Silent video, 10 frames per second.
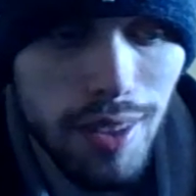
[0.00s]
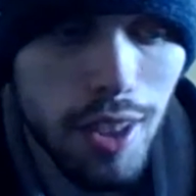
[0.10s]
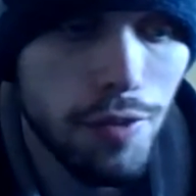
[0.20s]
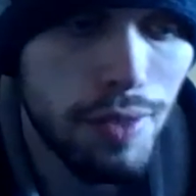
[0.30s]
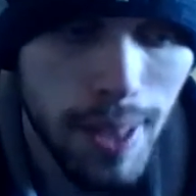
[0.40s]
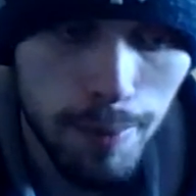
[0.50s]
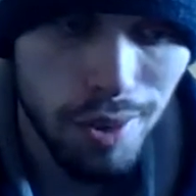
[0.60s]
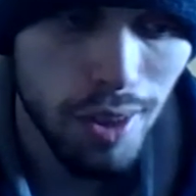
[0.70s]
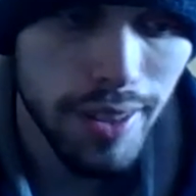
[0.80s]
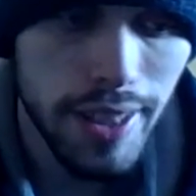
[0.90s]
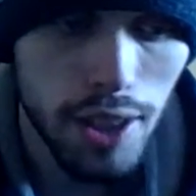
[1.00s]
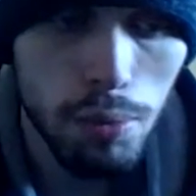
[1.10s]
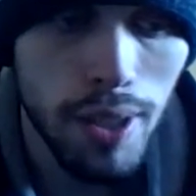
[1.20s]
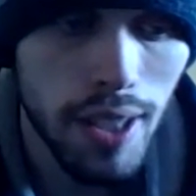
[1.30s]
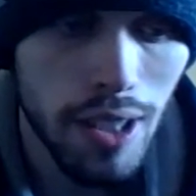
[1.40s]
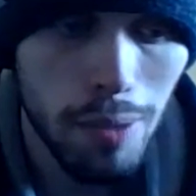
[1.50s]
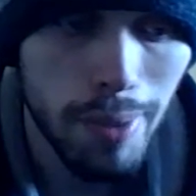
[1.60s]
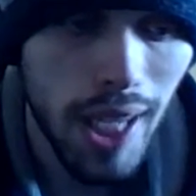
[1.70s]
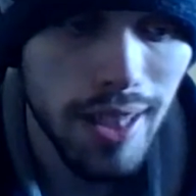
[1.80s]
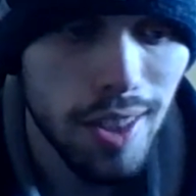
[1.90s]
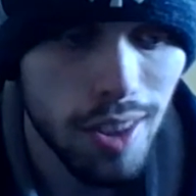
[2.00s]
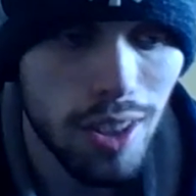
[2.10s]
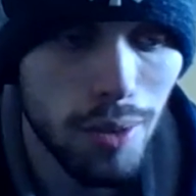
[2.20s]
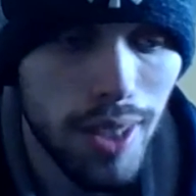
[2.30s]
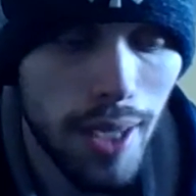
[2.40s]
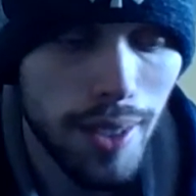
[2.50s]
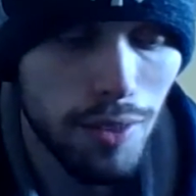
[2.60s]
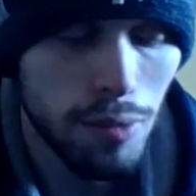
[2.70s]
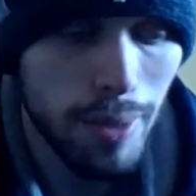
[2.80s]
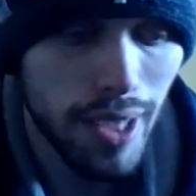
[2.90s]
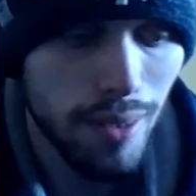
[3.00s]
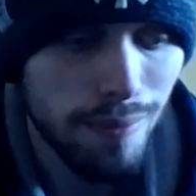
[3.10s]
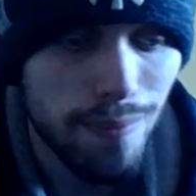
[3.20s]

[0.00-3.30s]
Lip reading: good for them to start the year 1-0, but I think it's going to go downhill from here.